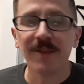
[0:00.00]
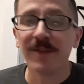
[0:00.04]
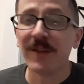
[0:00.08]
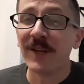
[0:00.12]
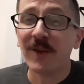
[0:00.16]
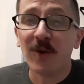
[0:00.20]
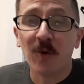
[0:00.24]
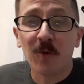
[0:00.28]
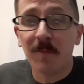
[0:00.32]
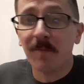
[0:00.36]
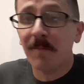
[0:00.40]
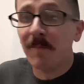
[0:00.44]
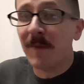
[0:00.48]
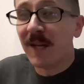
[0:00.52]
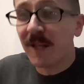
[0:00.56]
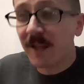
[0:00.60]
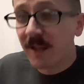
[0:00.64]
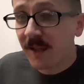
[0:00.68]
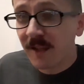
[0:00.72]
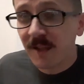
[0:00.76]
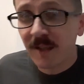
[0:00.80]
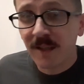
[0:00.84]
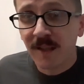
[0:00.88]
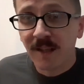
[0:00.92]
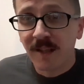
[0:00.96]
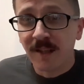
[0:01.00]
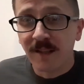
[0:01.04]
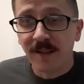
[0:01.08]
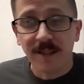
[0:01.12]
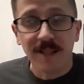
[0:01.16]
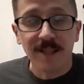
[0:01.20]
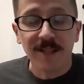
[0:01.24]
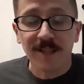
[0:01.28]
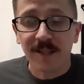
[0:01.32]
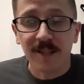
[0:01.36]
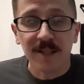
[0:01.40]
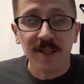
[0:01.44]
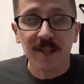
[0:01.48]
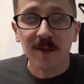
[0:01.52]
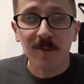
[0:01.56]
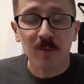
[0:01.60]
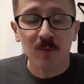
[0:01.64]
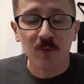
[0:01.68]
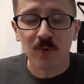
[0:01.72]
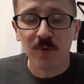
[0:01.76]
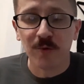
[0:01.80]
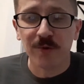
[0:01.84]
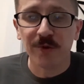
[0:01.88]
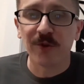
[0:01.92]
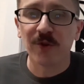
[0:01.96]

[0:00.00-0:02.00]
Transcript: They don't make these anymore.